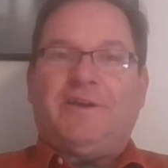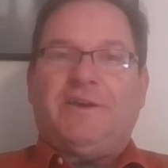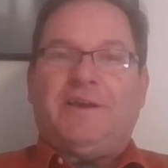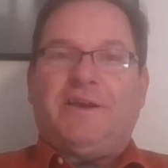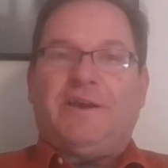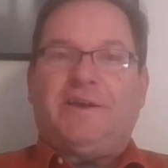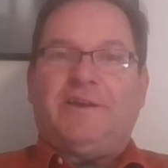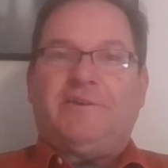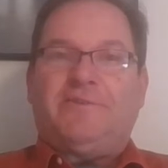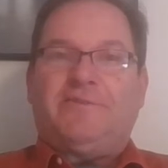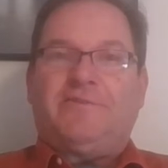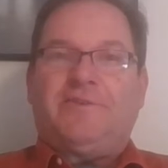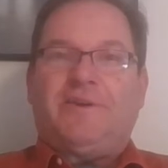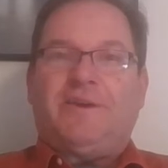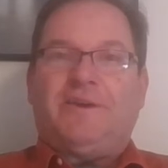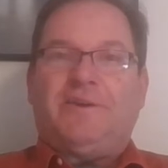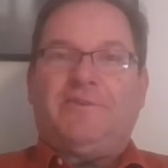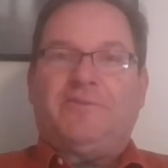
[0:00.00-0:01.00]

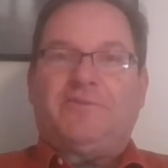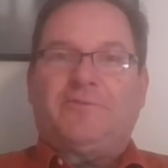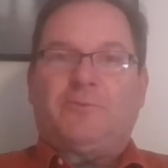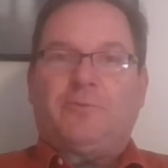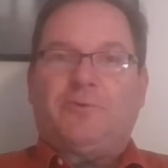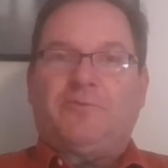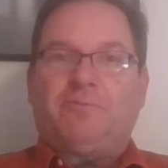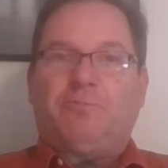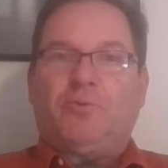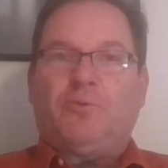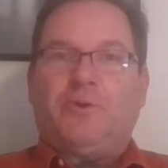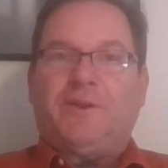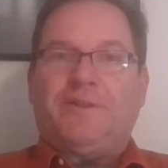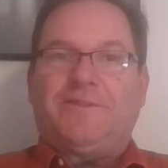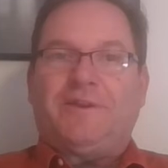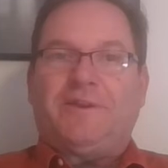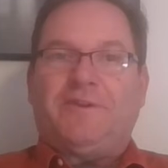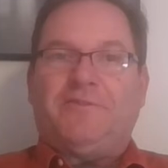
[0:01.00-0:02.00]
as a source
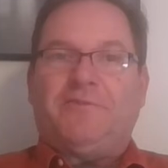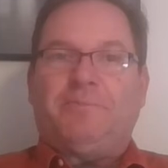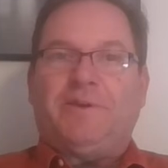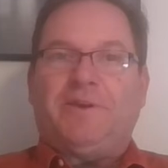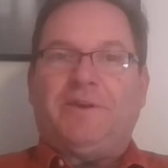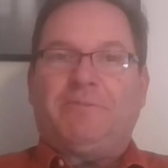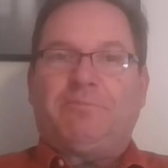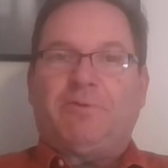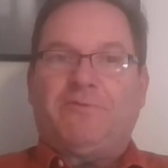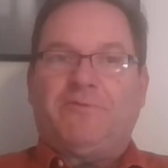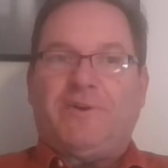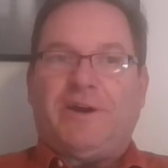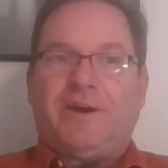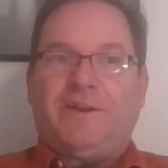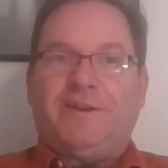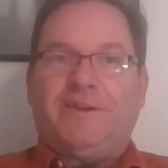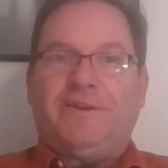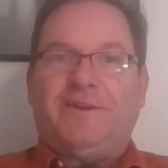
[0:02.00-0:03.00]
point that is being
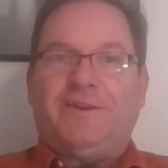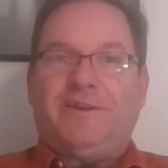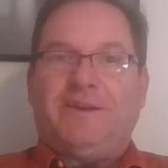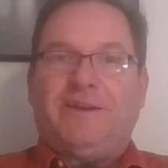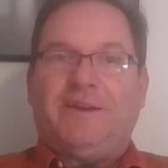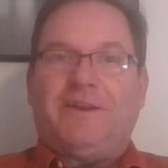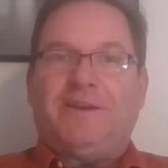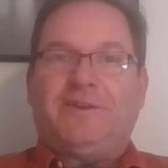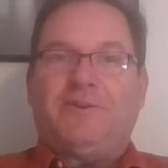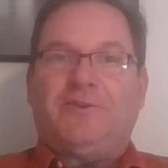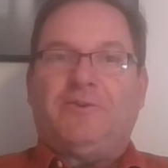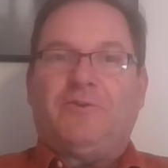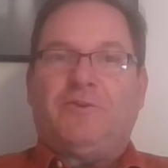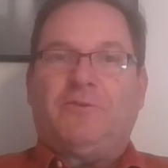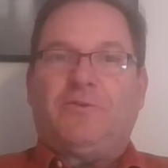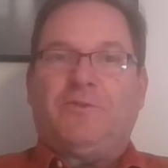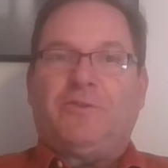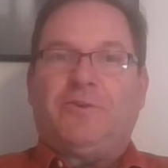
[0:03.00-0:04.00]
provided. And
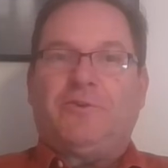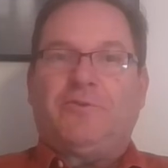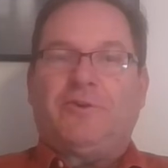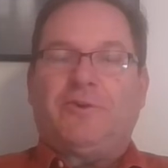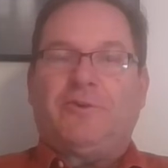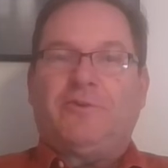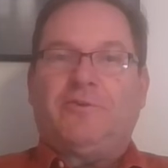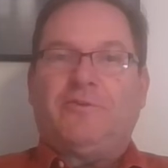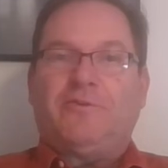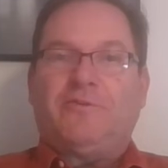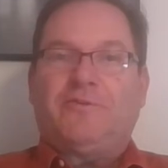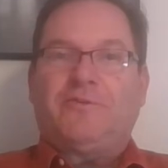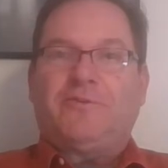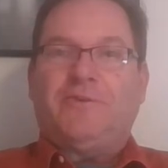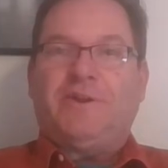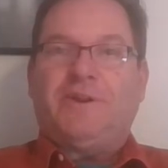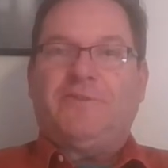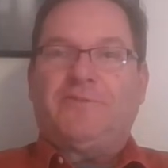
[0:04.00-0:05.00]
there are
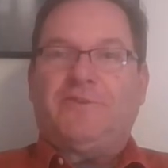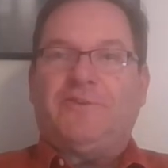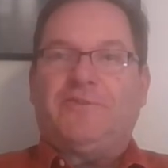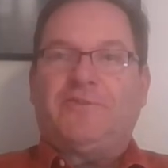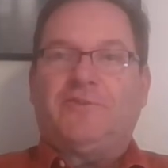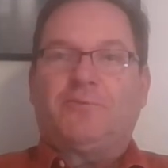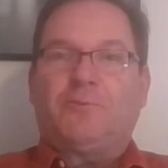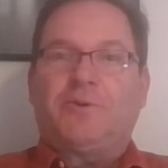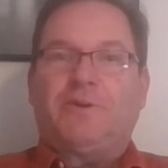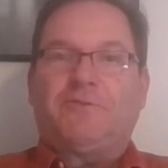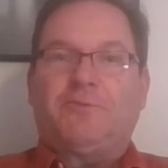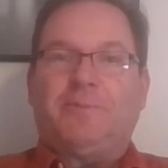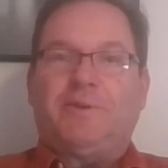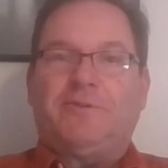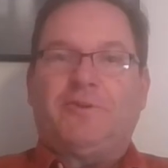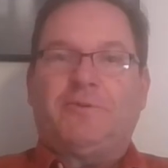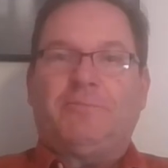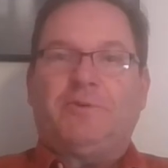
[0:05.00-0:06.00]
certain instances where you have to
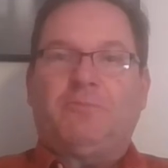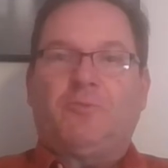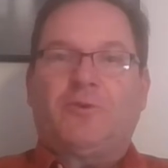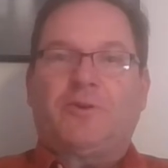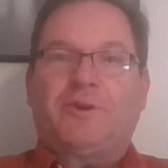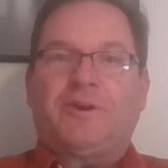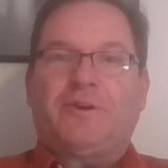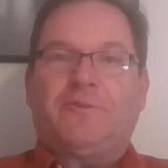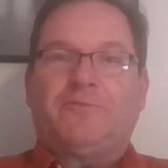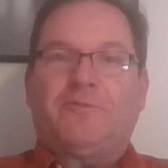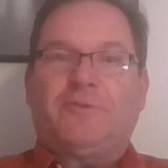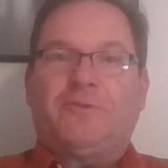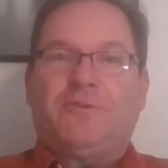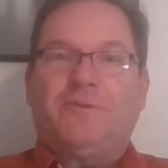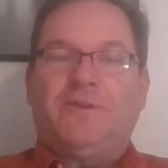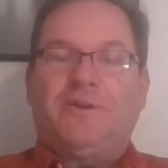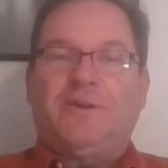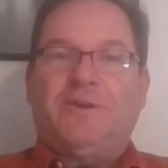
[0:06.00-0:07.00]
be a little bit more
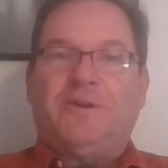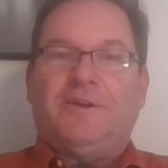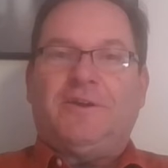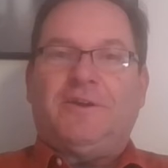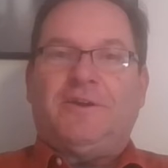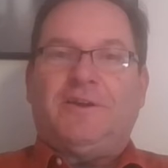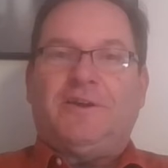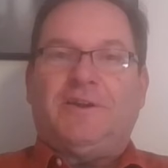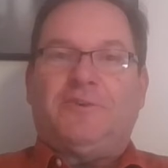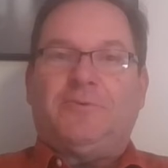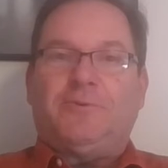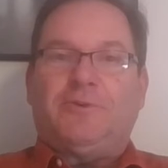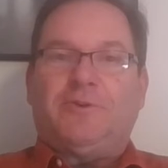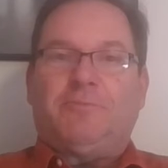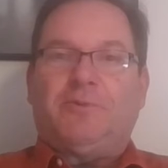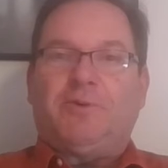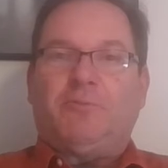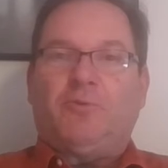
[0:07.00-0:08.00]
careful and do a
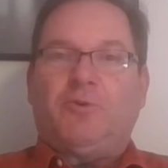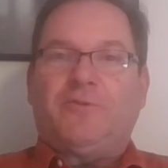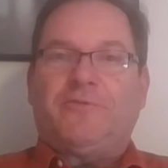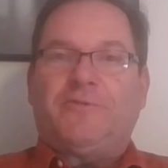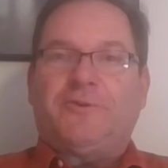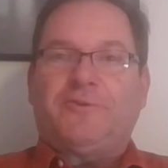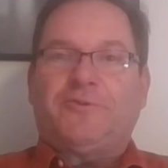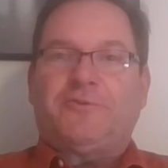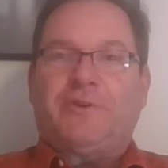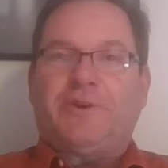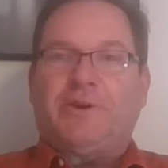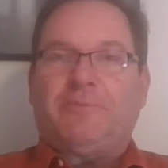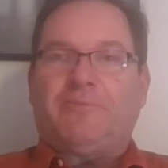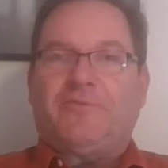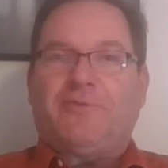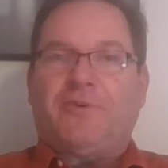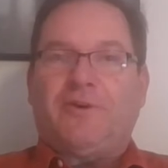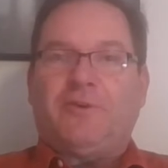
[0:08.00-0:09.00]
little bit more filtering
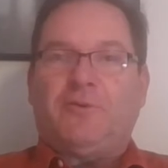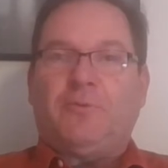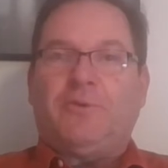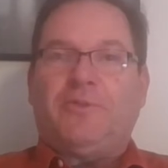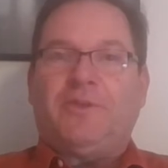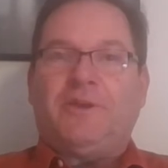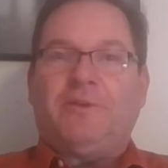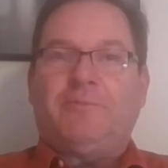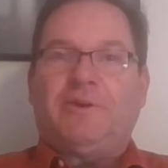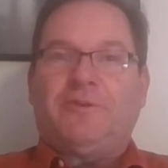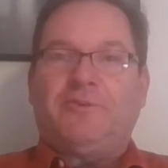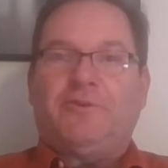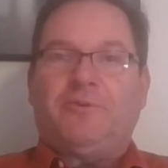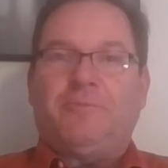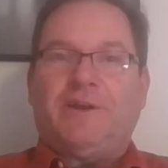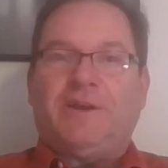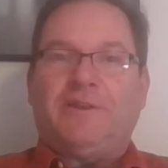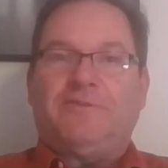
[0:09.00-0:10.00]
up front with email
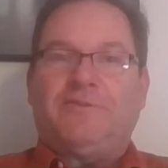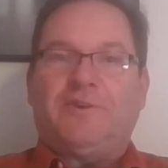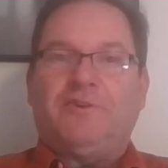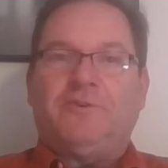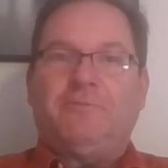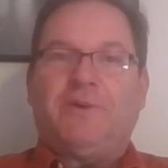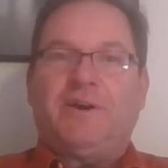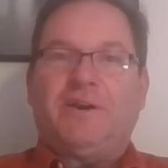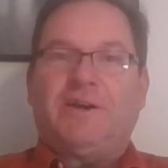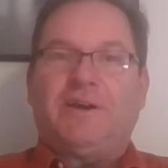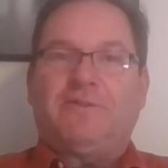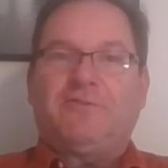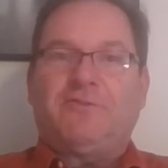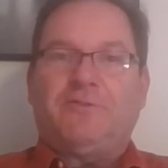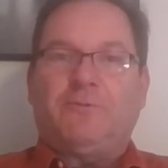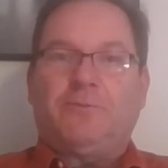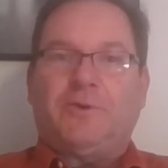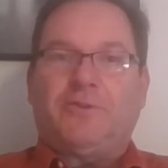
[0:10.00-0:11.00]
domains than you might
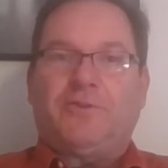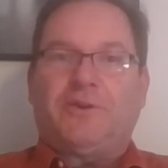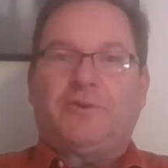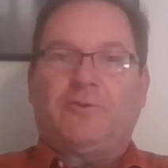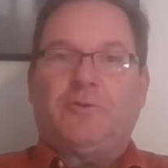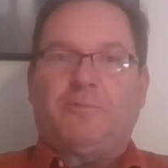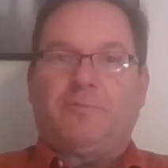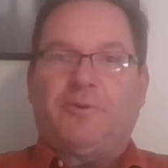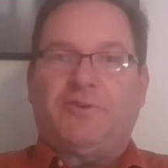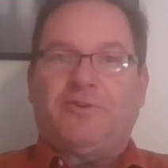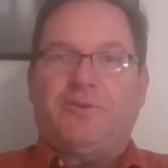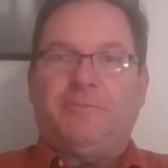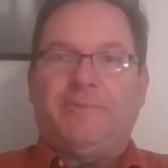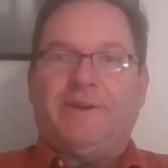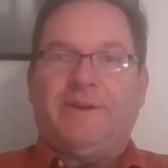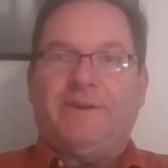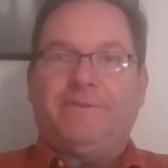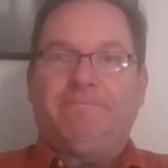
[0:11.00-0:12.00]
have to with a corporate
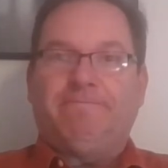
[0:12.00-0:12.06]
domain.